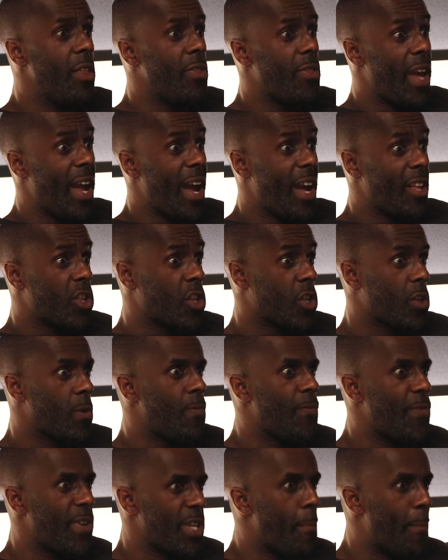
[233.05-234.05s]
They had
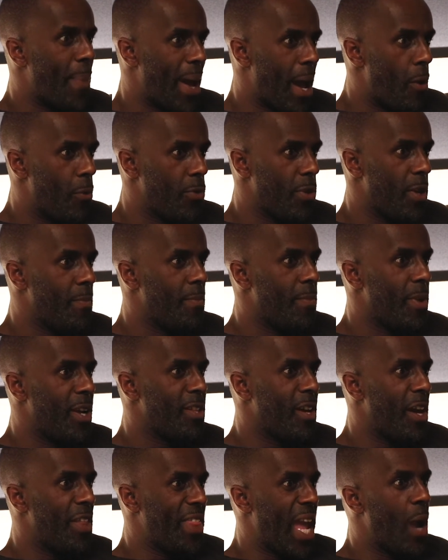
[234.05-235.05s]
something about them, and
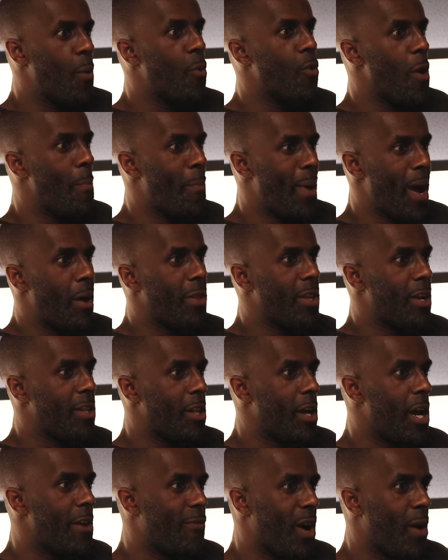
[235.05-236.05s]
like they were about that
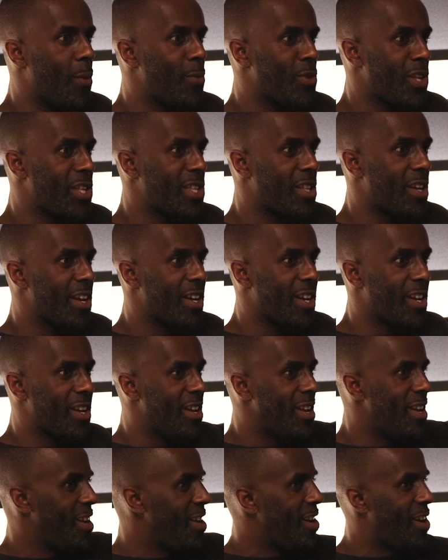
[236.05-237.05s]
life. I was just like a
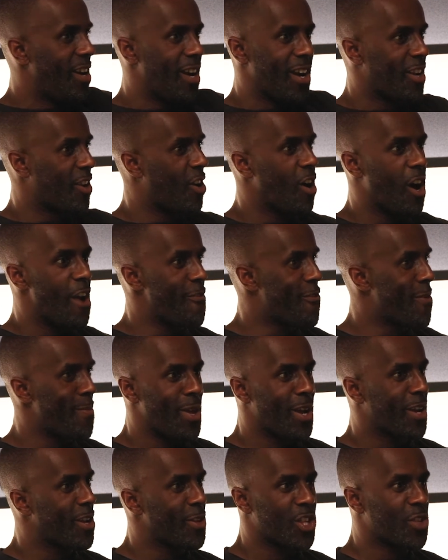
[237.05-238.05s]
guy from
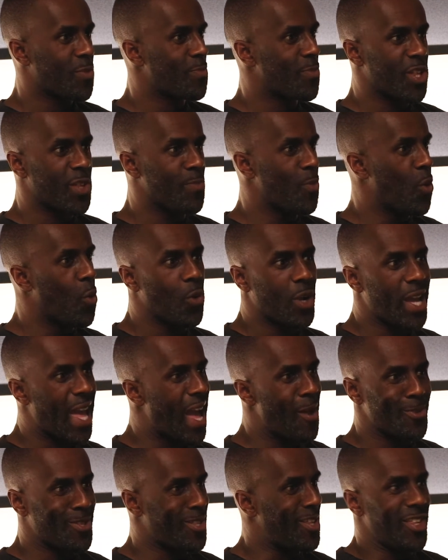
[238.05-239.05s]
like a small
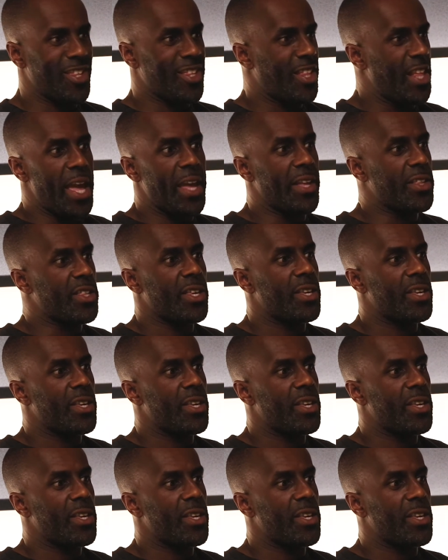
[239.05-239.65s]
council estate.